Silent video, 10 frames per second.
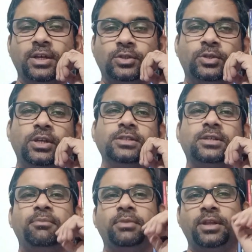So these
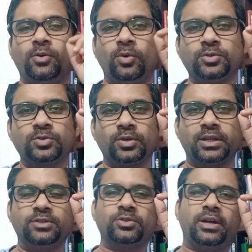companies also
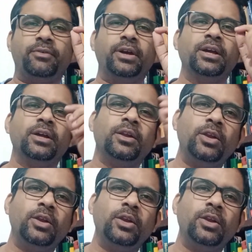tend to have a